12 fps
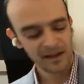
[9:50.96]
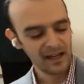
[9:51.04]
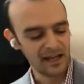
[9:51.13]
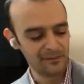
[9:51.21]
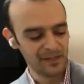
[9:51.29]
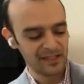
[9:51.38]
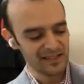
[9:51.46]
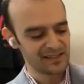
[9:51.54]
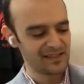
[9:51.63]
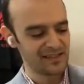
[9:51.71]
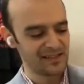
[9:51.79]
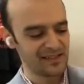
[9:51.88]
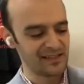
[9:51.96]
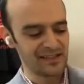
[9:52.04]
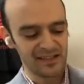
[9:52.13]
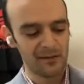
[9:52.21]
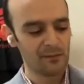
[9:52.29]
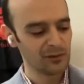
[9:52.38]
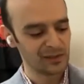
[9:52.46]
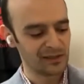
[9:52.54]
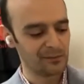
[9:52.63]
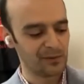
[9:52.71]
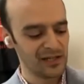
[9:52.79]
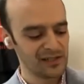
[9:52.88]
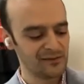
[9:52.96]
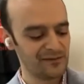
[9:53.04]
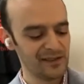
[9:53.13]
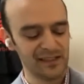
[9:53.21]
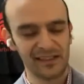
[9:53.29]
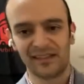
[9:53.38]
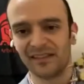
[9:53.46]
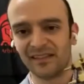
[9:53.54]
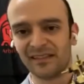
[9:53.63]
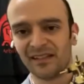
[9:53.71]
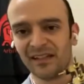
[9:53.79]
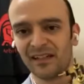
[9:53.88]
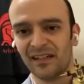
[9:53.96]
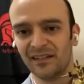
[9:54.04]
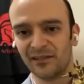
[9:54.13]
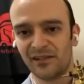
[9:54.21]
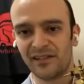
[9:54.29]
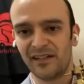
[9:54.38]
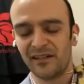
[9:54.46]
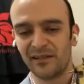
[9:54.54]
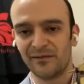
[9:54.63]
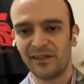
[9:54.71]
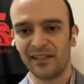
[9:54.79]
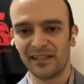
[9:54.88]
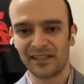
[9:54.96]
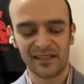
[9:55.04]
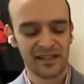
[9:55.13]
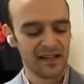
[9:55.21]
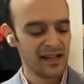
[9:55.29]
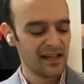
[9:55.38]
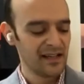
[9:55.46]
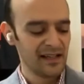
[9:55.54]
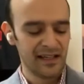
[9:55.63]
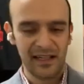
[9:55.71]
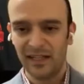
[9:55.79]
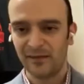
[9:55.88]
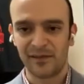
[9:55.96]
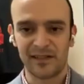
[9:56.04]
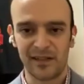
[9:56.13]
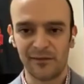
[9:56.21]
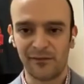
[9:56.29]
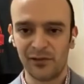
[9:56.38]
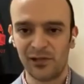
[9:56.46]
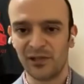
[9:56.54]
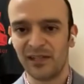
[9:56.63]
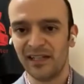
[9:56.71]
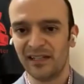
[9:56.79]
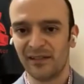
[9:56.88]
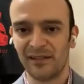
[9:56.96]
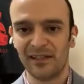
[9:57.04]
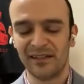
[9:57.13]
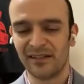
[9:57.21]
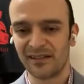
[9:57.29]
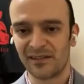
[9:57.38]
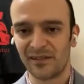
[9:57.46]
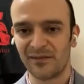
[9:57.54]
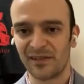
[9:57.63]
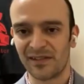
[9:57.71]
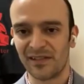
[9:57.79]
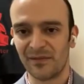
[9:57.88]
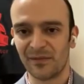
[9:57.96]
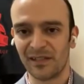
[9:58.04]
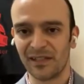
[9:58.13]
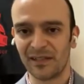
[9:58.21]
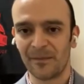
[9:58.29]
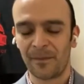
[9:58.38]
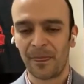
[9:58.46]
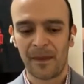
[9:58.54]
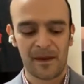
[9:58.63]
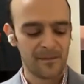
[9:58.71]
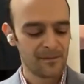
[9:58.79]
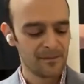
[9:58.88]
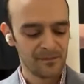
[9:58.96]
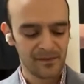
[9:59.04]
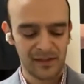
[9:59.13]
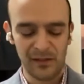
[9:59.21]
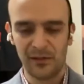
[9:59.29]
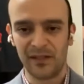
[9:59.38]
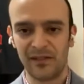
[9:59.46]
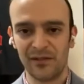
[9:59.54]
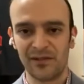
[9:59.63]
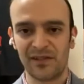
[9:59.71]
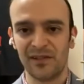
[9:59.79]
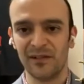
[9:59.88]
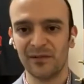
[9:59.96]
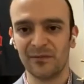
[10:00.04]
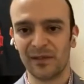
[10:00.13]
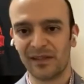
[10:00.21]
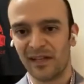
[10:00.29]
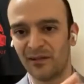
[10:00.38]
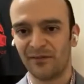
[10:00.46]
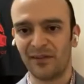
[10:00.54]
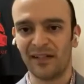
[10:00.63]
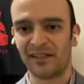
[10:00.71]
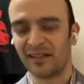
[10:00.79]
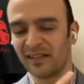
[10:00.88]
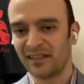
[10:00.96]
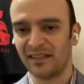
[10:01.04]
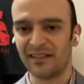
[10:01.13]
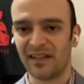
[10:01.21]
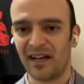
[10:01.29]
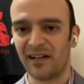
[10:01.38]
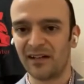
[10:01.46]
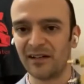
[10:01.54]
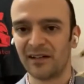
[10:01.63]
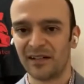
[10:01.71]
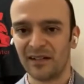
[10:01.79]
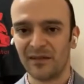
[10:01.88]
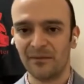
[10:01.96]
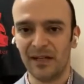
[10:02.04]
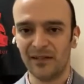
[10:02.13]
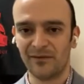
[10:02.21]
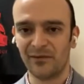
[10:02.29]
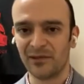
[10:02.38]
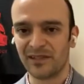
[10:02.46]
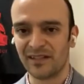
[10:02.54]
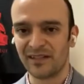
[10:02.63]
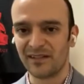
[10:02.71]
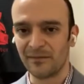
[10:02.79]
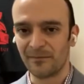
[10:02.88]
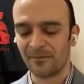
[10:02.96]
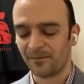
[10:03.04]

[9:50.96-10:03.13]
And because it's assembled with compression fittings and other standard fittings, if at some future date you needed to service something, you could do so without affecting the entire manifold system.